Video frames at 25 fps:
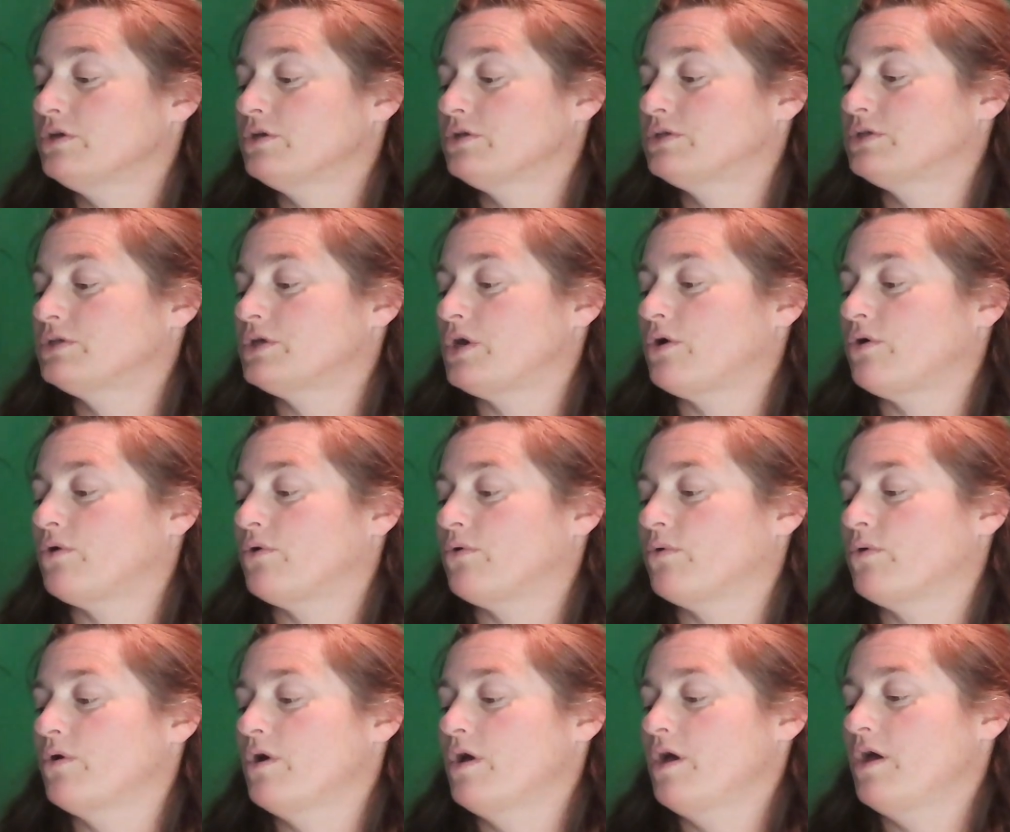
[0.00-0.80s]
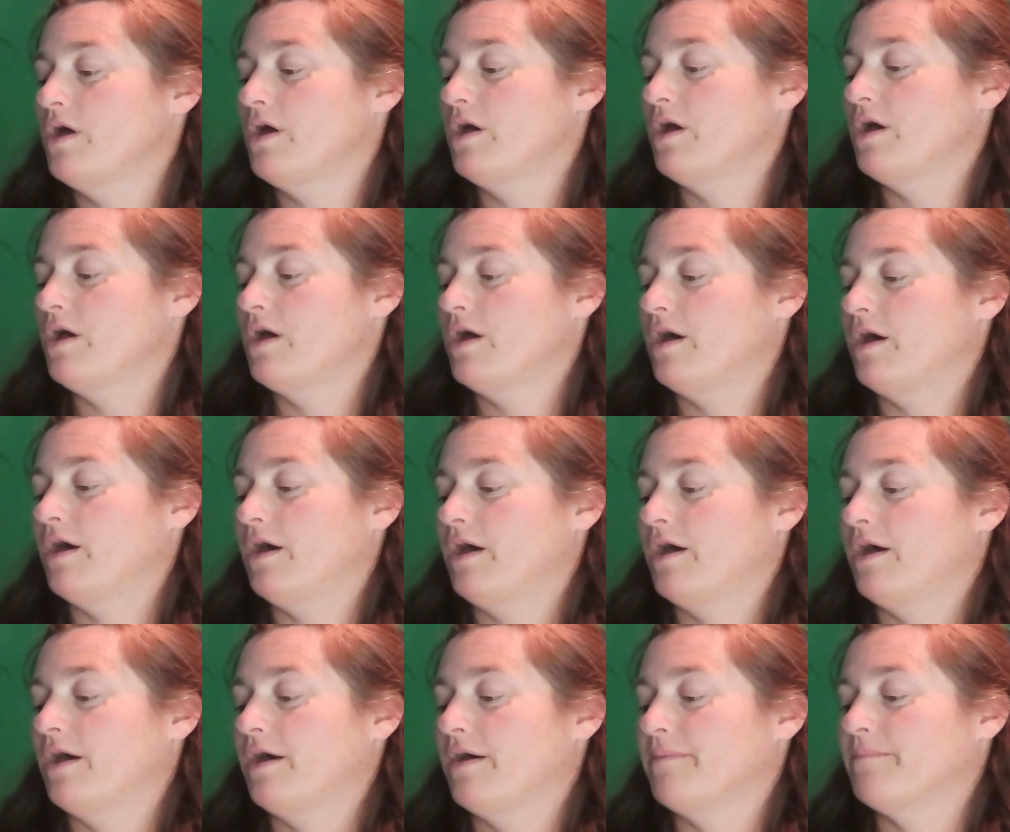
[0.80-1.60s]
So
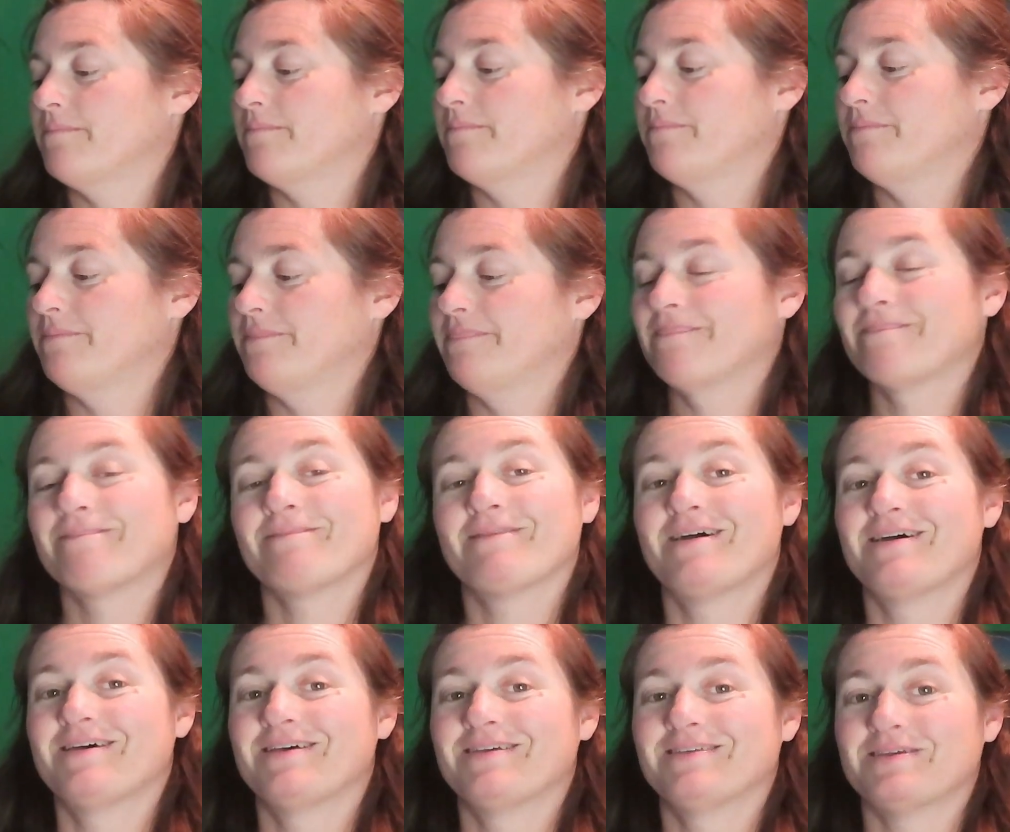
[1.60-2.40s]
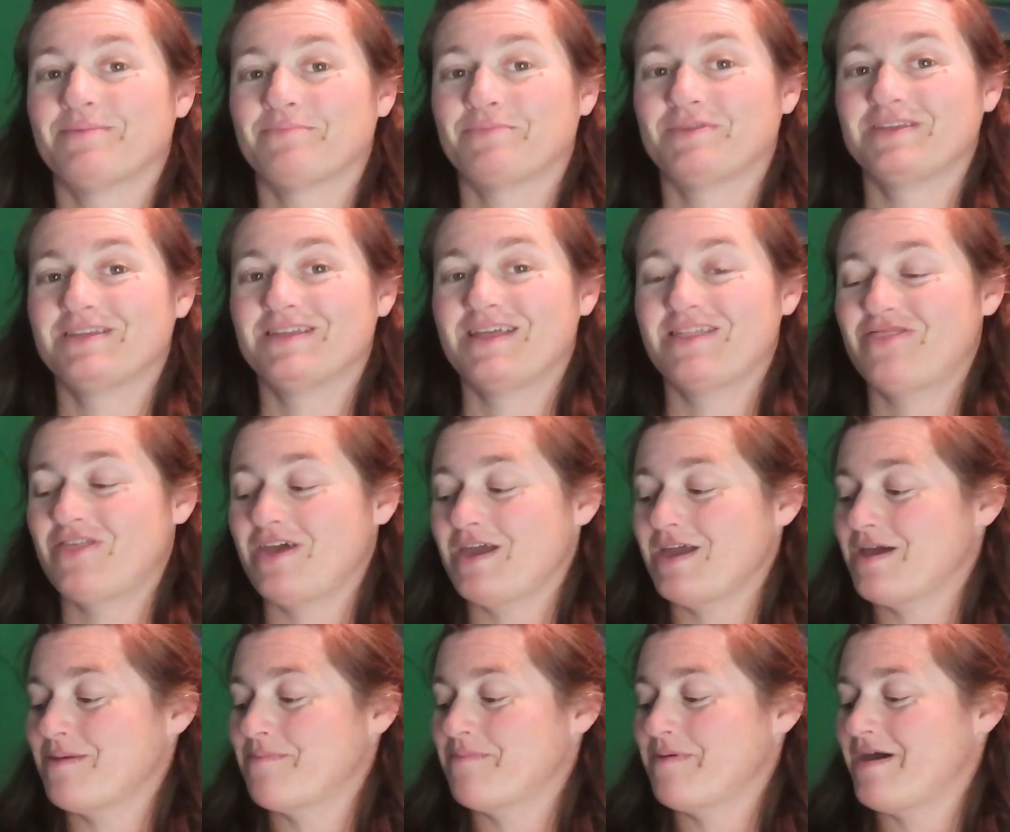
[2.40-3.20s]
something to
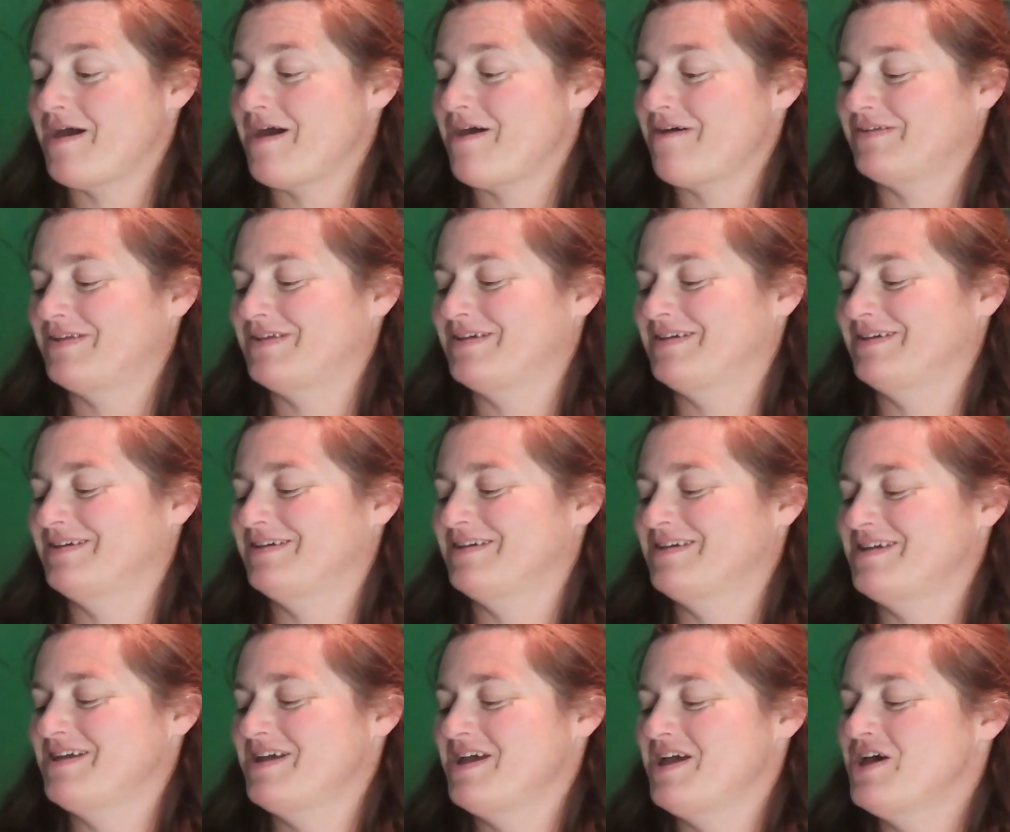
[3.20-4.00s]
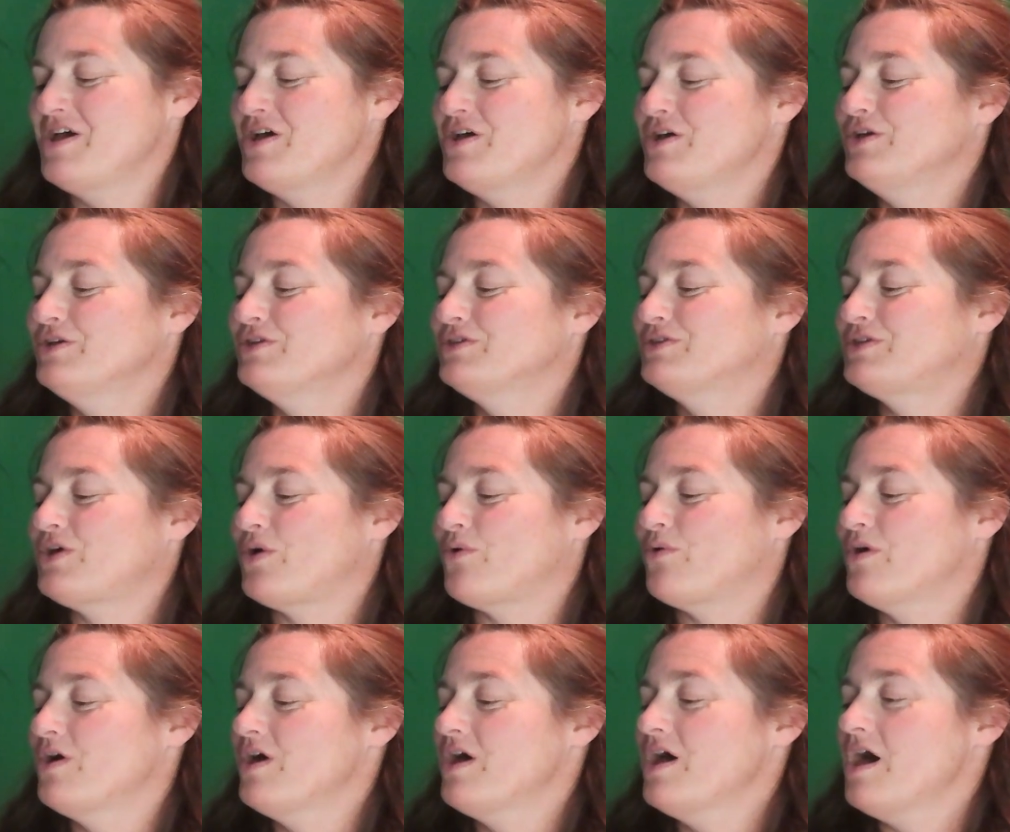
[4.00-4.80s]
think about.
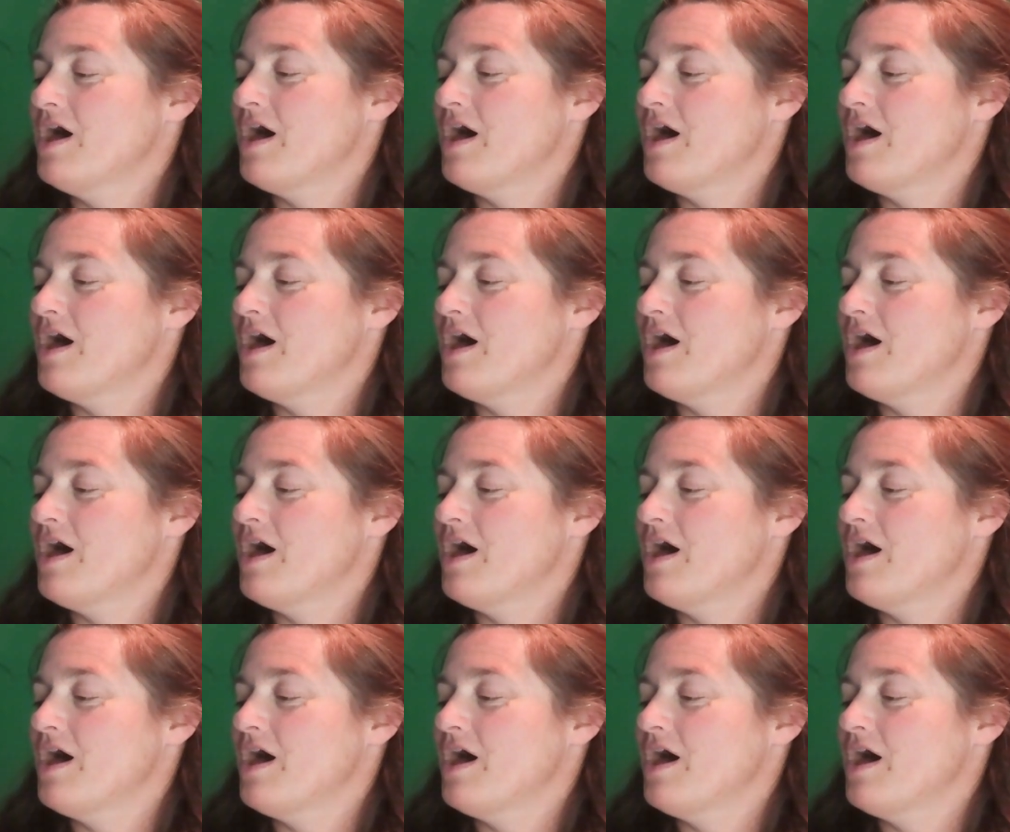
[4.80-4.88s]
So